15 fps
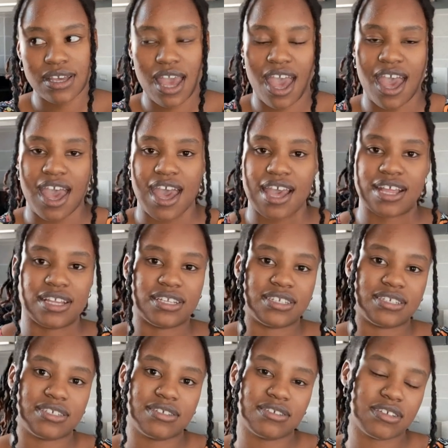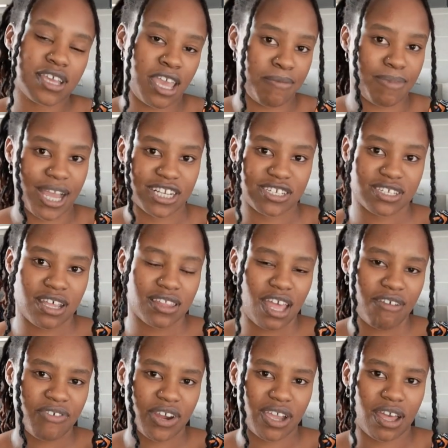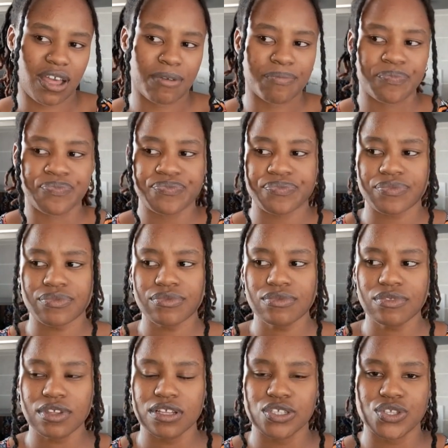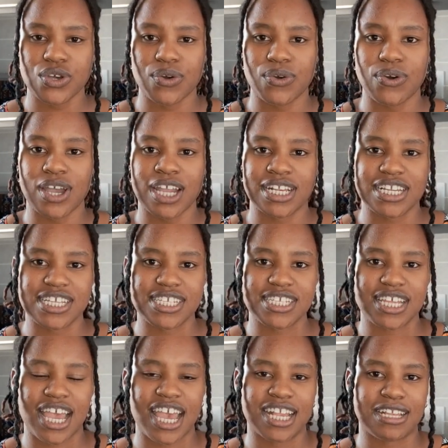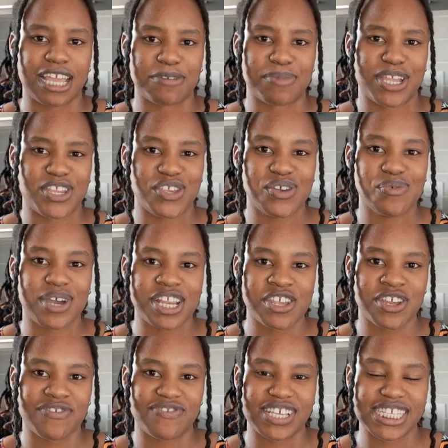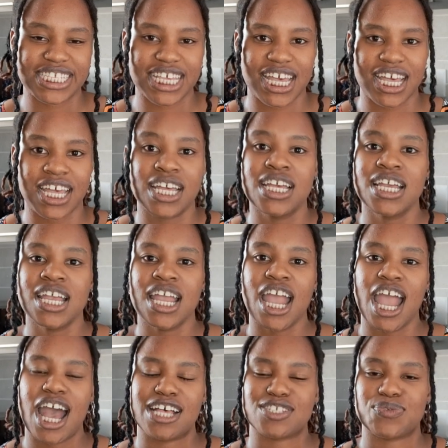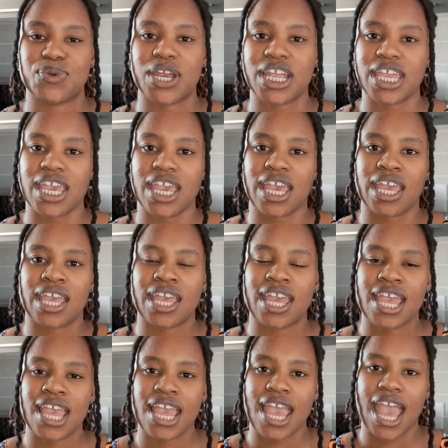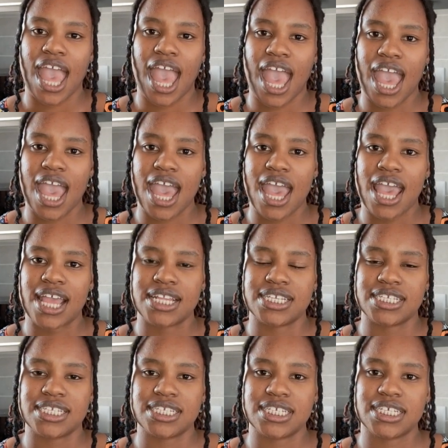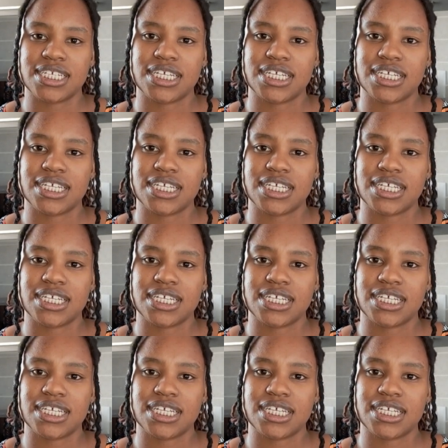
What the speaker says: and came back to South Africa. So at least I had like my new 1-year visa. I was working, and